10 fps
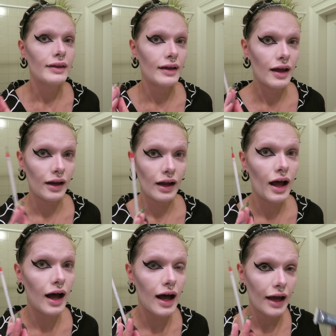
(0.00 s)
than an
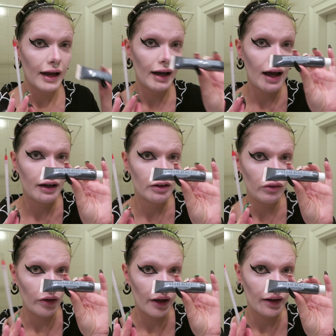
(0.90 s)
eyeliner.
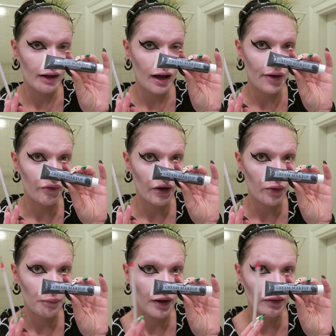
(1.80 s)
So I can highly
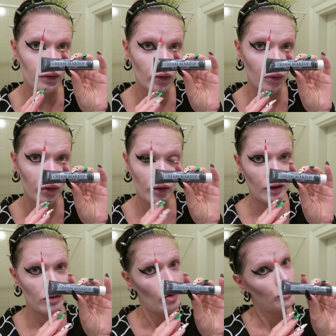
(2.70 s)
recommend
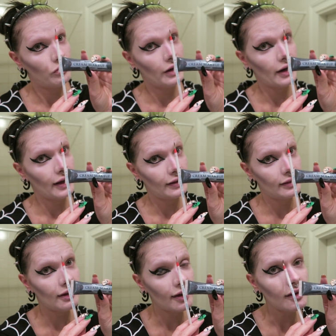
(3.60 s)
using something like
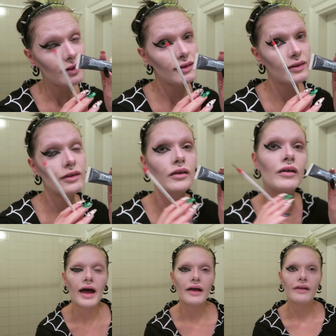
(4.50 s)
this.
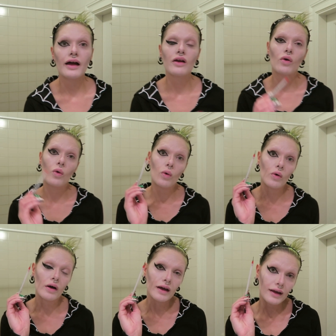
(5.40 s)
And I
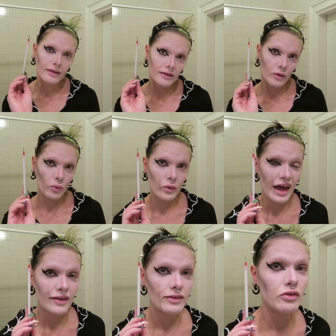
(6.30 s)
always
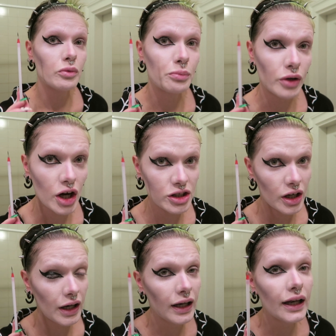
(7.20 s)
wet the brush
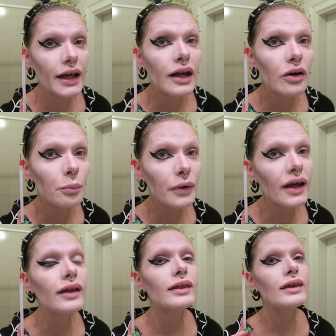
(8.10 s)
a little
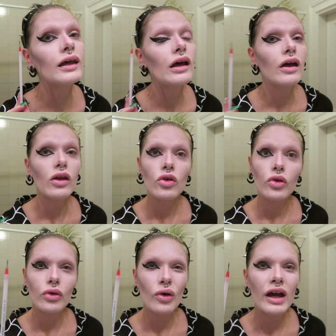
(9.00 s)
bit
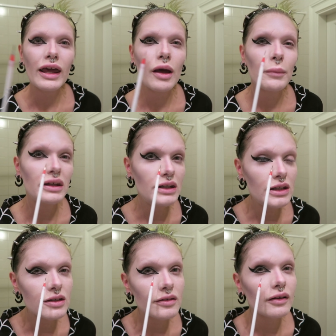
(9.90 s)
so I can
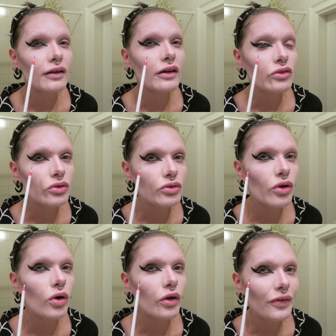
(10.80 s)
easily
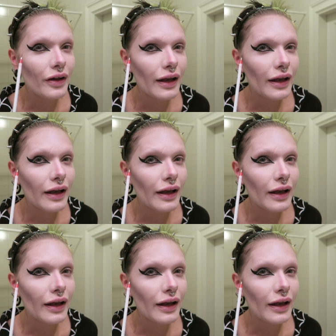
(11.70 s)
draw the